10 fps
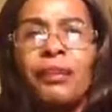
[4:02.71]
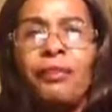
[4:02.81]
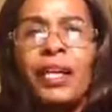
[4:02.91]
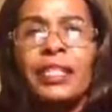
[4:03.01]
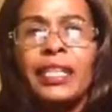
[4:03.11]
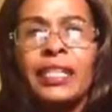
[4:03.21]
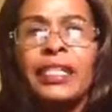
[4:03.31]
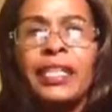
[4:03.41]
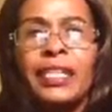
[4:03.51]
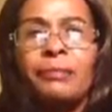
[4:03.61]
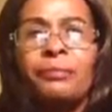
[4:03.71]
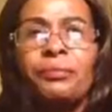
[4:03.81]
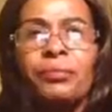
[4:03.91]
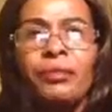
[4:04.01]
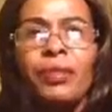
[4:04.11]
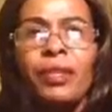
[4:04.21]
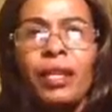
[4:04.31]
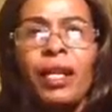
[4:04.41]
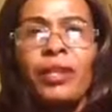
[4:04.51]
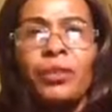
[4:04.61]
verse 18
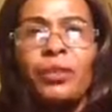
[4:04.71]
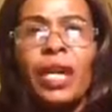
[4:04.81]
to